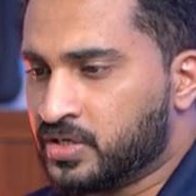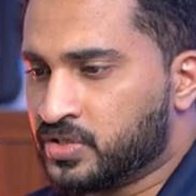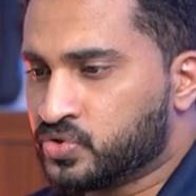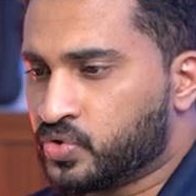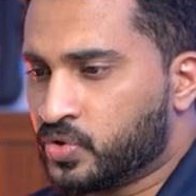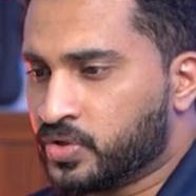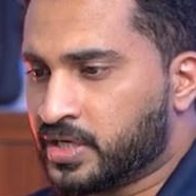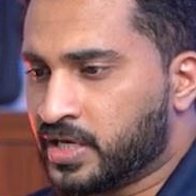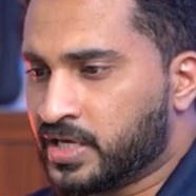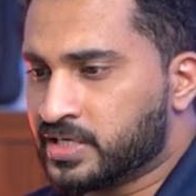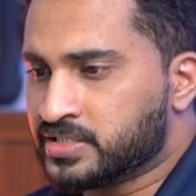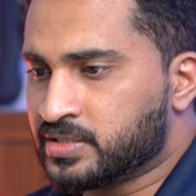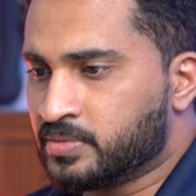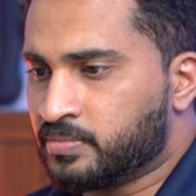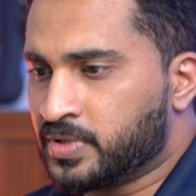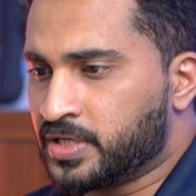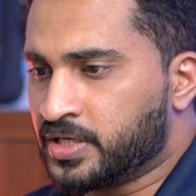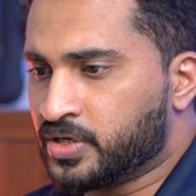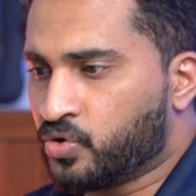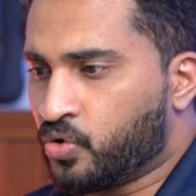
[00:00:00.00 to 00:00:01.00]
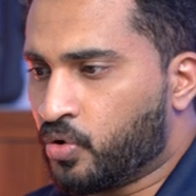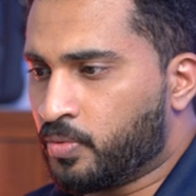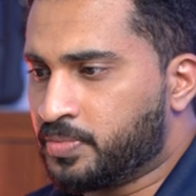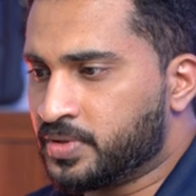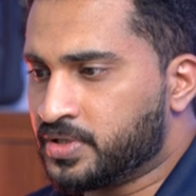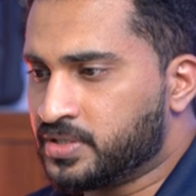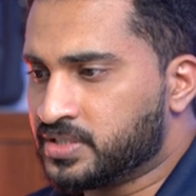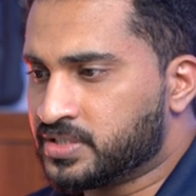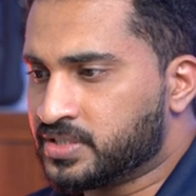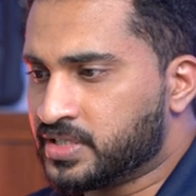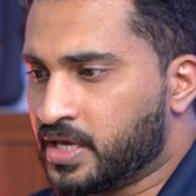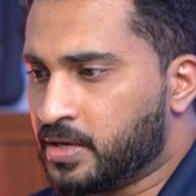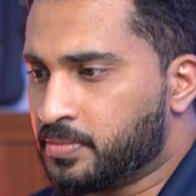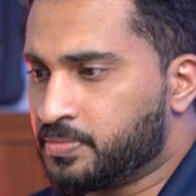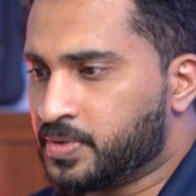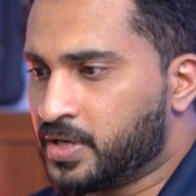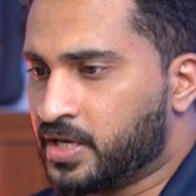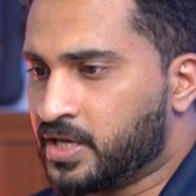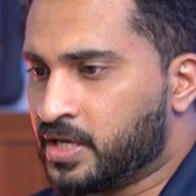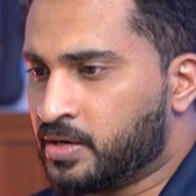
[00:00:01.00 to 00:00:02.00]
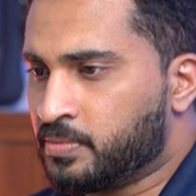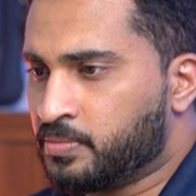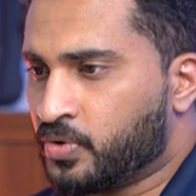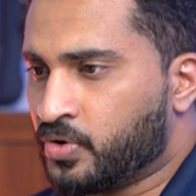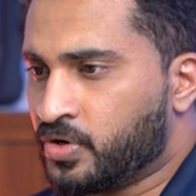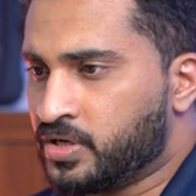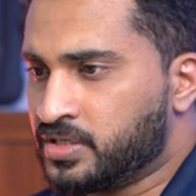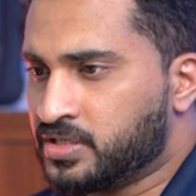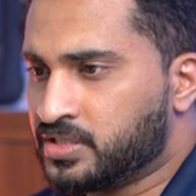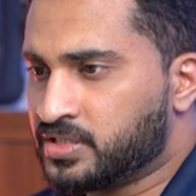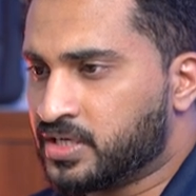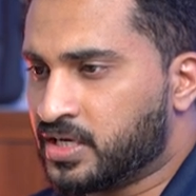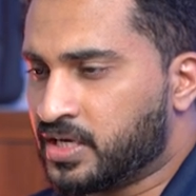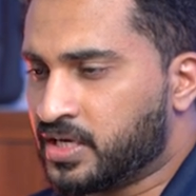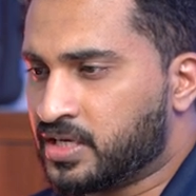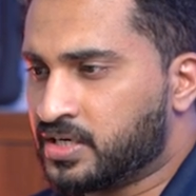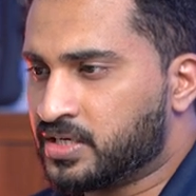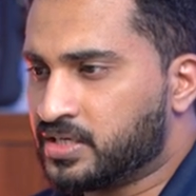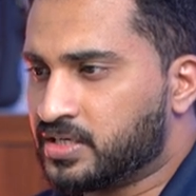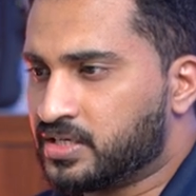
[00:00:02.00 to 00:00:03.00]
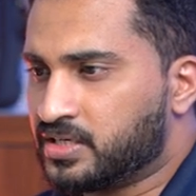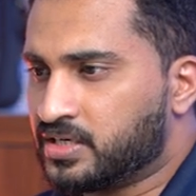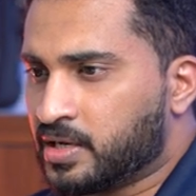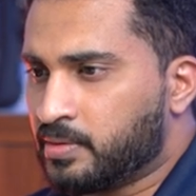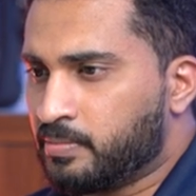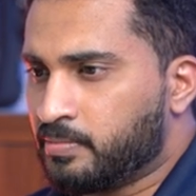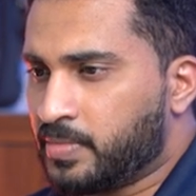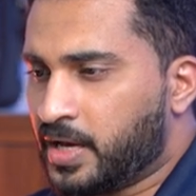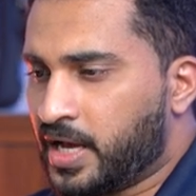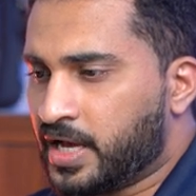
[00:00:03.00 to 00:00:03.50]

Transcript: So you can simply copy this API endpoint and come